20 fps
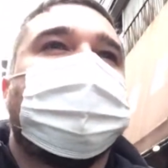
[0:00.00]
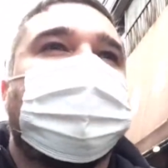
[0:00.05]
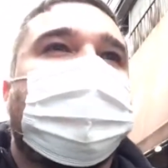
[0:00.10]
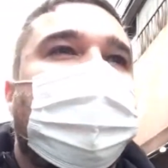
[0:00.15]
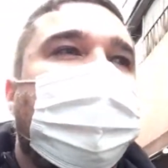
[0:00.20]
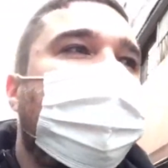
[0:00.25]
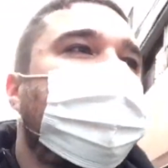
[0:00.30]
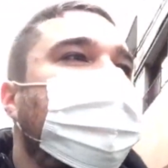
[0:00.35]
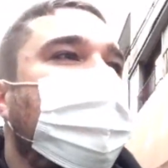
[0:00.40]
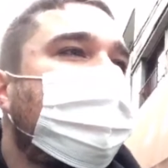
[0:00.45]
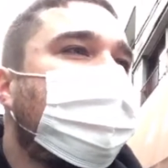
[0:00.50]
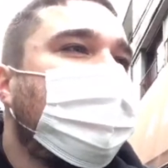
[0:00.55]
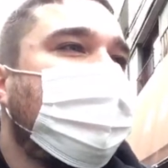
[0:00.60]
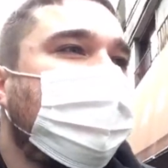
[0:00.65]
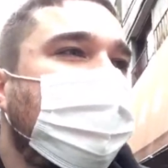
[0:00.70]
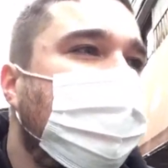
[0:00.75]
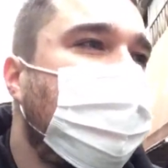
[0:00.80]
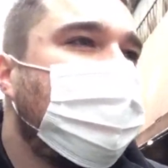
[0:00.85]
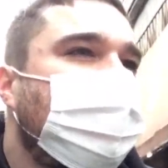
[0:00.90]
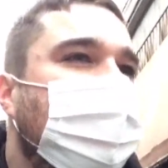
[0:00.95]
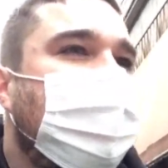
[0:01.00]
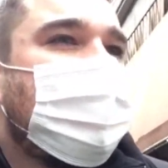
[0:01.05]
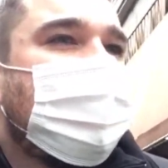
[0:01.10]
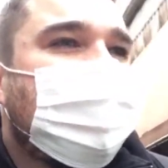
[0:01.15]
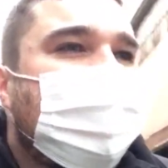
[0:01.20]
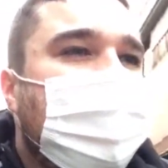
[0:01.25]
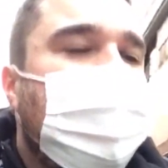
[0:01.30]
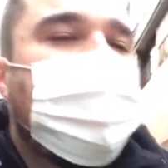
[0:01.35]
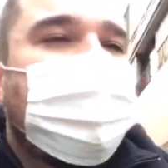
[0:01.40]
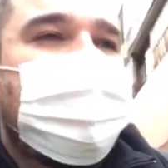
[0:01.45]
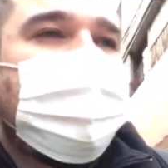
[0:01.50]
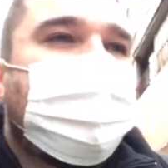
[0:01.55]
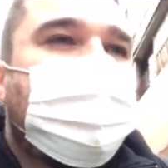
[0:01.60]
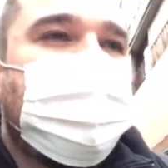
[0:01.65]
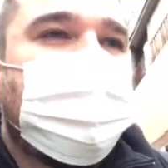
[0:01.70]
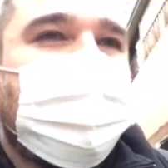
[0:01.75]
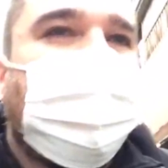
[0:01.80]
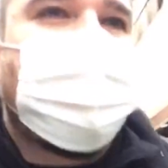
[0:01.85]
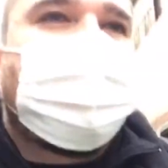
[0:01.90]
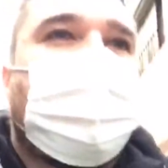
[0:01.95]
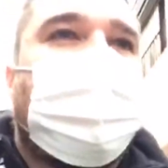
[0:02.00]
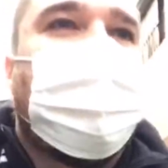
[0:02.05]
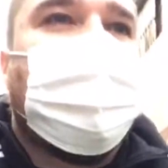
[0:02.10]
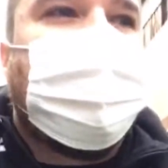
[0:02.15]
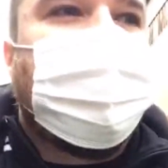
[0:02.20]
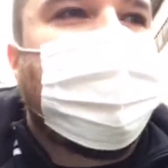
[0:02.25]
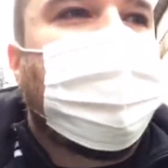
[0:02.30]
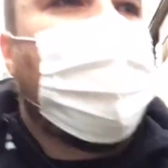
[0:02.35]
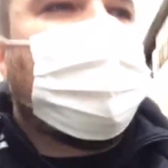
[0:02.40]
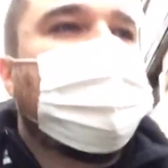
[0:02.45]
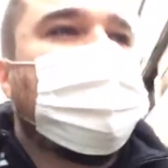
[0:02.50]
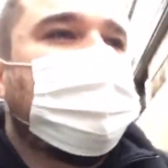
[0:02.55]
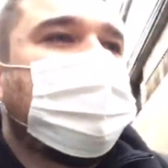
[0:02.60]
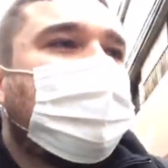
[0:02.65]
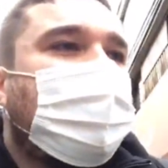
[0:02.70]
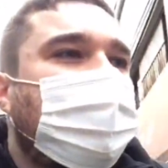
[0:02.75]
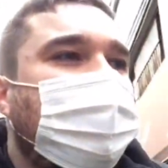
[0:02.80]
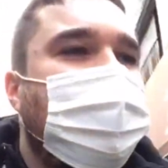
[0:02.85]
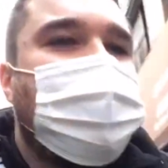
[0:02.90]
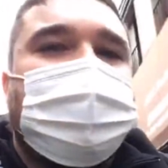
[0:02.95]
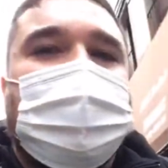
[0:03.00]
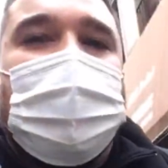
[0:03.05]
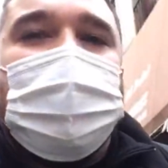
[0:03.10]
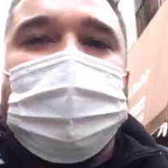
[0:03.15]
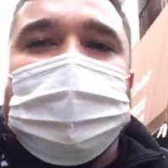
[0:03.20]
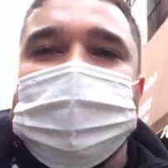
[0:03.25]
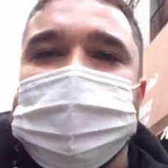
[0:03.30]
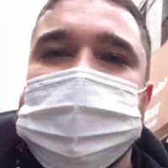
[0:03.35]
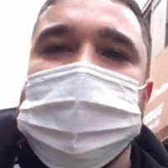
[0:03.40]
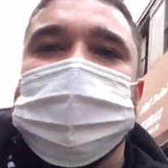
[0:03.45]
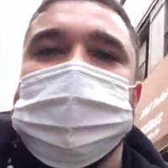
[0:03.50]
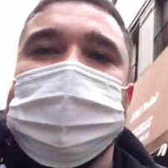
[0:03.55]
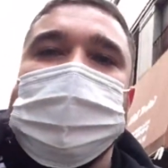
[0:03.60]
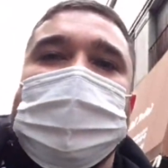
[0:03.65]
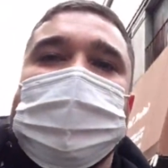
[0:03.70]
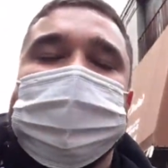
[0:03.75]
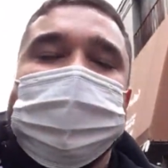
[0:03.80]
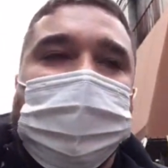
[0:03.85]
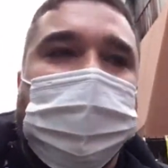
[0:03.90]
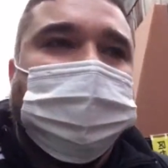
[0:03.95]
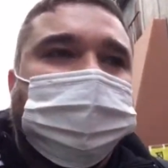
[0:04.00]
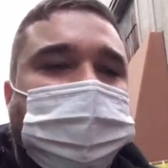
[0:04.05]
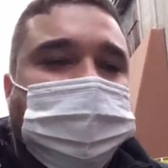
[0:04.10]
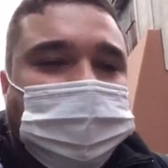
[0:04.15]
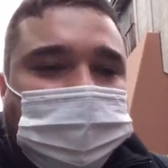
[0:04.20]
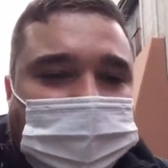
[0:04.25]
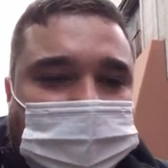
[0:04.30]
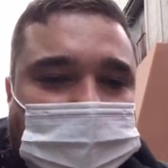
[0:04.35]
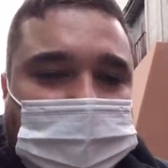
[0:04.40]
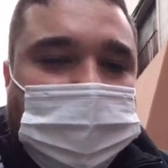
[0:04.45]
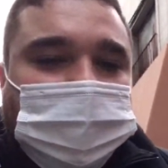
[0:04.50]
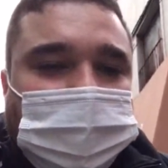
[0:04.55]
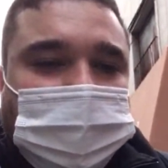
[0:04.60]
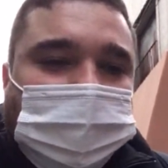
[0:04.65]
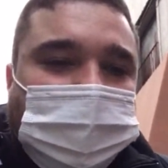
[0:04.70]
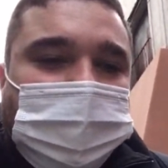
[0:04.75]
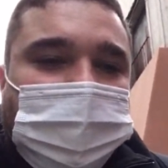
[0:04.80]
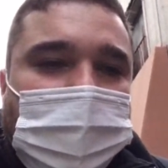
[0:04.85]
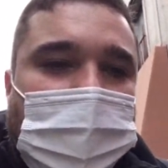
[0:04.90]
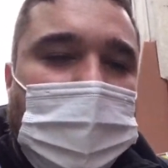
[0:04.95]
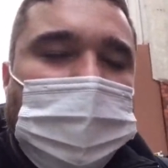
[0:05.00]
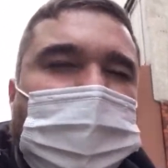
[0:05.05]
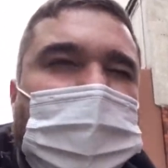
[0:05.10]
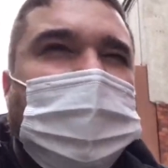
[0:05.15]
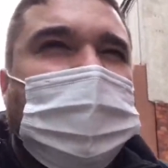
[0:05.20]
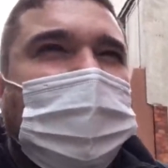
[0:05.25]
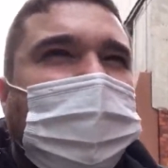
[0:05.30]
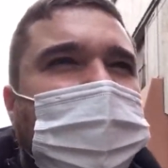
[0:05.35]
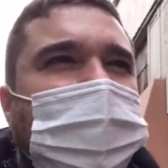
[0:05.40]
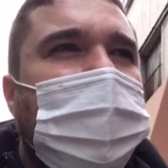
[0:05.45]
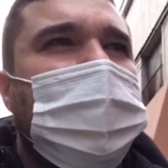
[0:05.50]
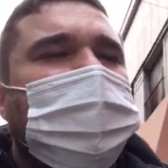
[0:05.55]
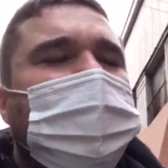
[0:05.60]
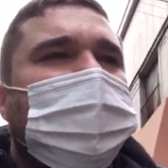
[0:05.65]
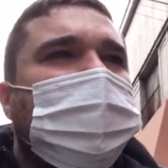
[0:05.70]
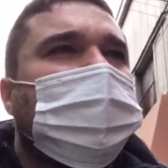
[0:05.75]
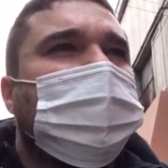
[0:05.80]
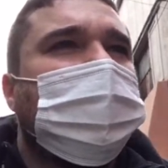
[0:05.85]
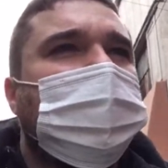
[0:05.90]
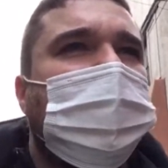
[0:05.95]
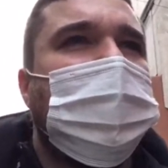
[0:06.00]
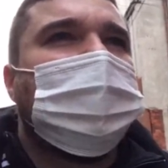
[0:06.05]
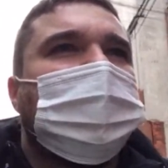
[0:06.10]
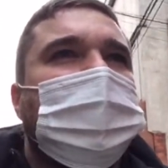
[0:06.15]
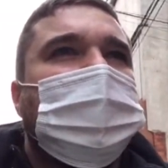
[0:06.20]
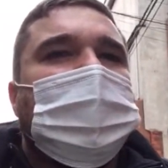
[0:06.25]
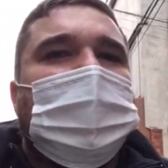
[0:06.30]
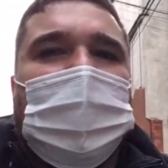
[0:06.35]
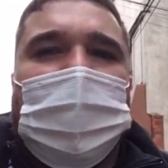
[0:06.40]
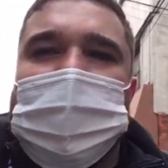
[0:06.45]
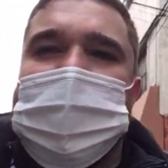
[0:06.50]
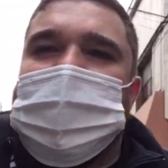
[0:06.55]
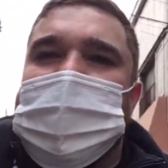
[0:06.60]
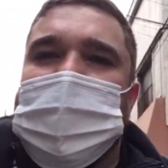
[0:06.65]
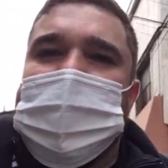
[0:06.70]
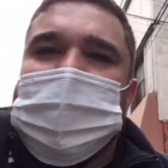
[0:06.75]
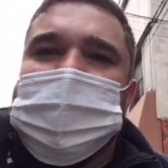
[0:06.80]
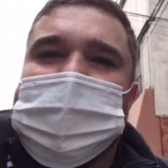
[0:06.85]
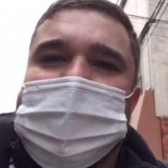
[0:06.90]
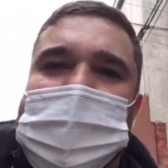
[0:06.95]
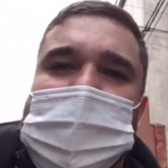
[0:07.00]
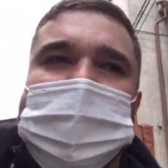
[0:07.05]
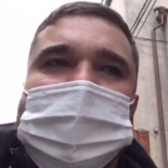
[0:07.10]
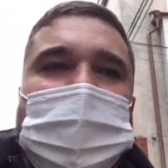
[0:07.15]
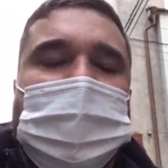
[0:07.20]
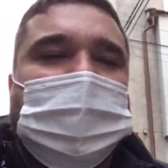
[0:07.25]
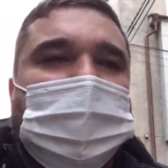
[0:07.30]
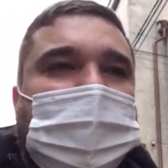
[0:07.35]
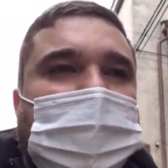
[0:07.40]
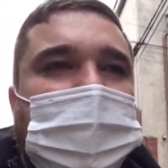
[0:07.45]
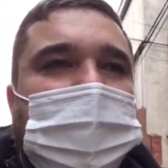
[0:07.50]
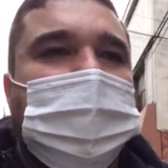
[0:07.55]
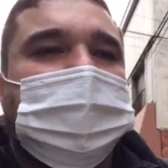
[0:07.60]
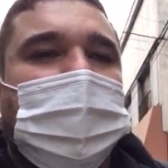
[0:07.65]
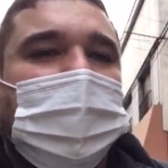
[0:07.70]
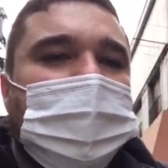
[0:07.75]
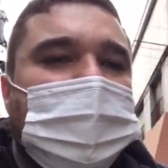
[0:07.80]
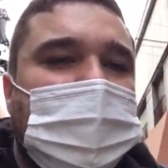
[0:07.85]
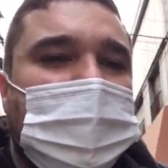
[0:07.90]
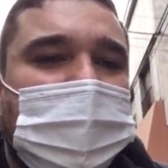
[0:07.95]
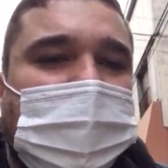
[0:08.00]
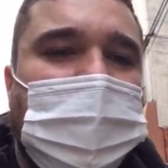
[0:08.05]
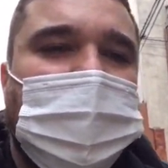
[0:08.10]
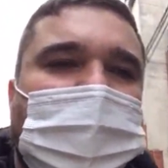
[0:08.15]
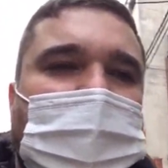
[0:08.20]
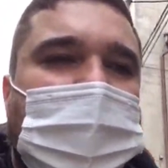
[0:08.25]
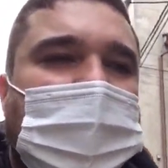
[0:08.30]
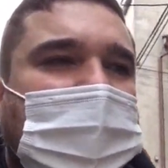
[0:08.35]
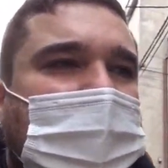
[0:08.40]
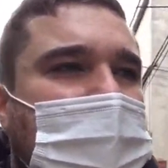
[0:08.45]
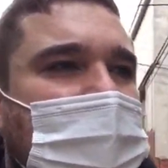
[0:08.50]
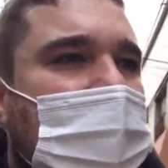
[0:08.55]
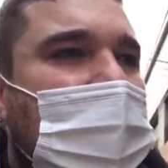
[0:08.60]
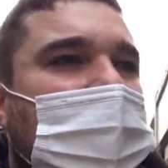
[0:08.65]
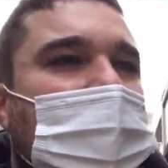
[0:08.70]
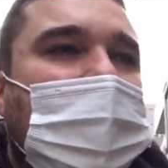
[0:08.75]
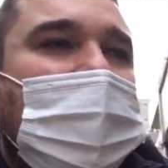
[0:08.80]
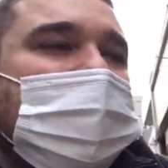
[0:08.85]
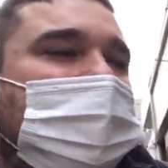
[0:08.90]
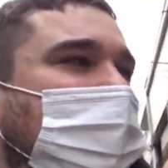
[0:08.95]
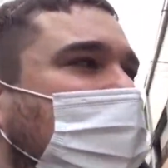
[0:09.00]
Nothing that you will probably find in any guides or whatever. But I think I filmed it, and also I might